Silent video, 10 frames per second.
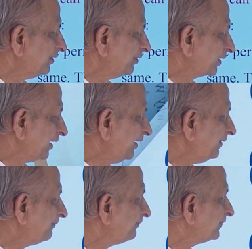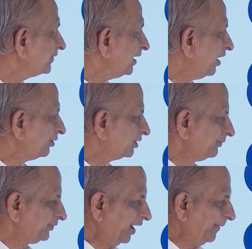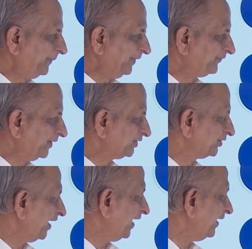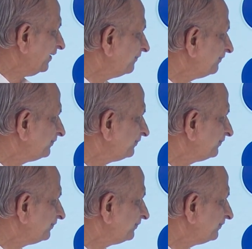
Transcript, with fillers: Okay. Now topic for today.